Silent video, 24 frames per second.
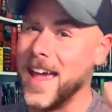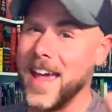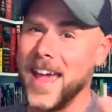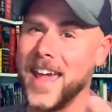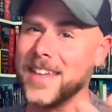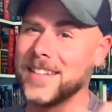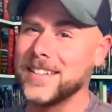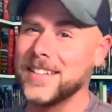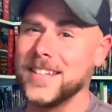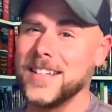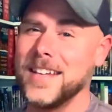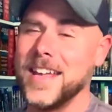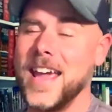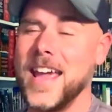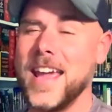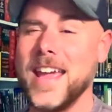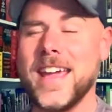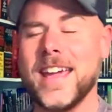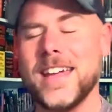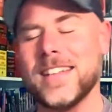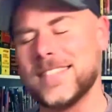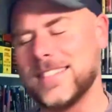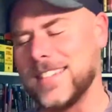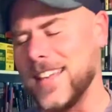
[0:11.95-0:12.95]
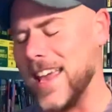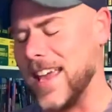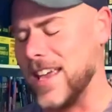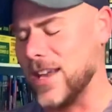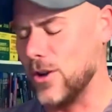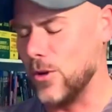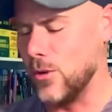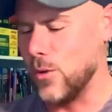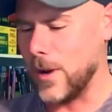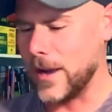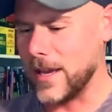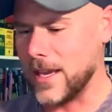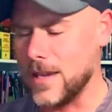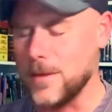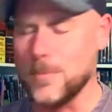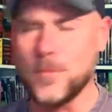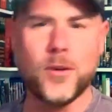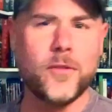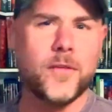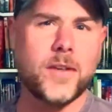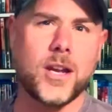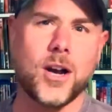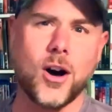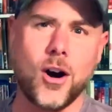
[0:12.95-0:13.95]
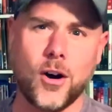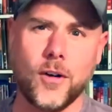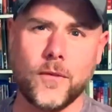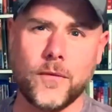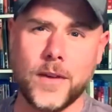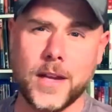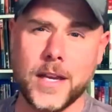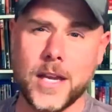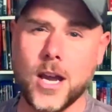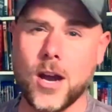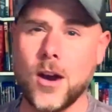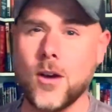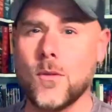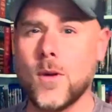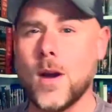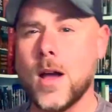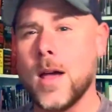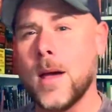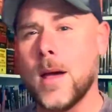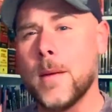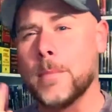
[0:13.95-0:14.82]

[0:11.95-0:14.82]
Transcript: And today, it's a quickie movie haul video,